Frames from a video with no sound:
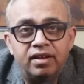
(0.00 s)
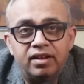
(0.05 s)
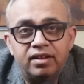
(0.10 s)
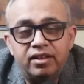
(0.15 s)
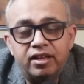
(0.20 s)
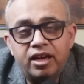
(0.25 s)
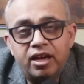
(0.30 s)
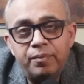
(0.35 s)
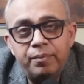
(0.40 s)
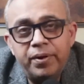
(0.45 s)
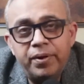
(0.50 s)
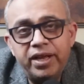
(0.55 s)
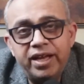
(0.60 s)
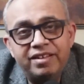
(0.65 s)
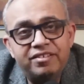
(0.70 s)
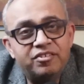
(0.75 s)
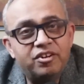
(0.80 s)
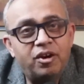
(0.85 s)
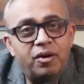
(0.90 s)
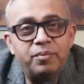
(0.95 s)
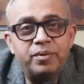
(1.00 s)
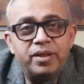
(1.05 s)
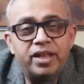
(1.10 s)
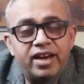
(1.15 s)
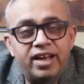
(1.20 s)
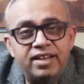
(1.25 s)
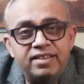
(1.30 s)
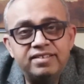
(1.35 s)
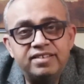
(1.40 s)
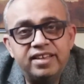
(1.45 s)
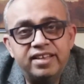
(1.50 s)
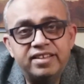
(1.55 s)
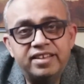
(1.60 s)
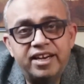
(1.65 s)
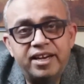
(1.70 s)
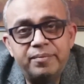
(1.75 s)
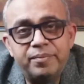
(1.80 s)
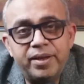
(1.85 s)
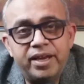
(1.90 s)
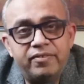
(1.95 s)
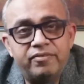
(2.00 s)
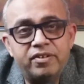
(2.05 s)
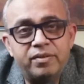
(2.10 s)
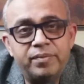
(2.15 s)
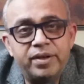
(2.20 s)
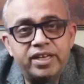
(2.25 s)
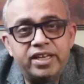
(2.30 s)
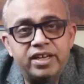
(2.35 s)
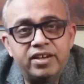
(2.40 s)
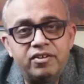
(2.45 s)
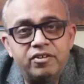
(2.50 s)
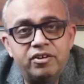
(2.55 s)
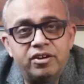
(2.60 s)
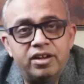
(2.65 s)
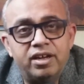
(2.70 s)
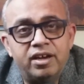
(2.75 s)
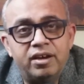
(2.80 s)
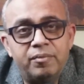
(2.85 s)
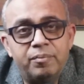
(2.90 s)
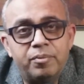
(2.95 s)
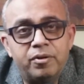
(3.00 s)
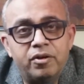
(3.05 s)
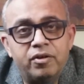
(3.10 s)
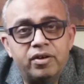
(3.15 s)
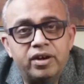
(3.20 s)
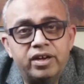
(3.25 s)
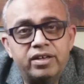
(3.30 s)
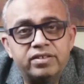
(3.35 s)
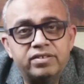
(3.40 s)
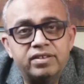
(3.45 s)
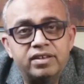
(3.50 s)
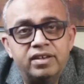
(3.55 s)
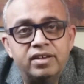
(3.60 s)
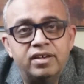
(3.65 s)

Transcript: The company has dropped their LCA therapy after making good progress.